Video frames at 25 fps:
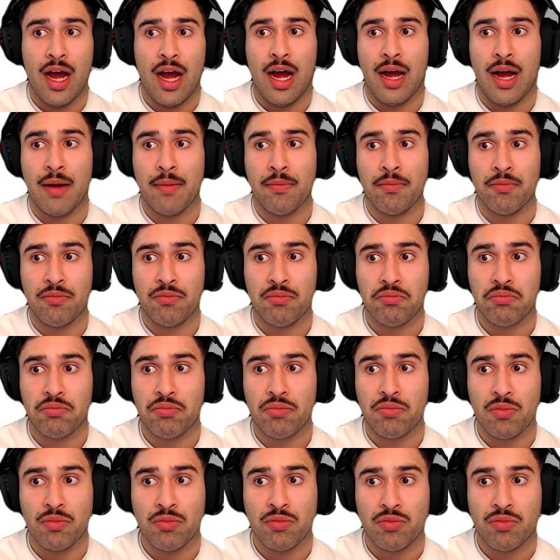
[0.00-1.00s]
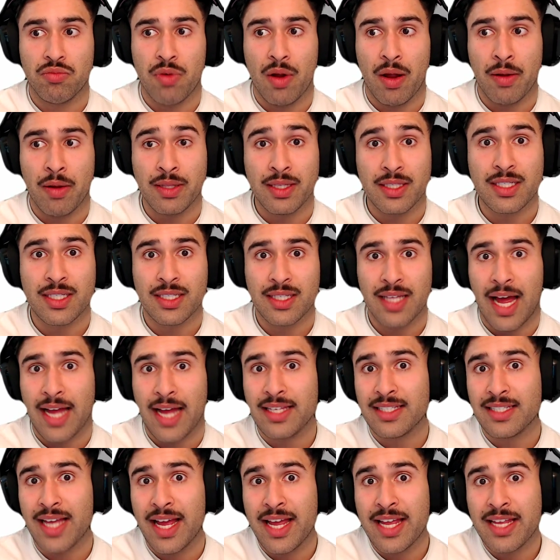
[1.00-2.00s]

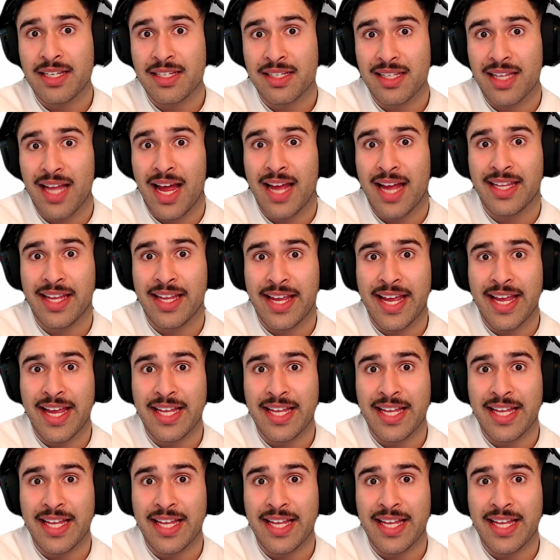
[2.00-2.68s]
I'd say slightly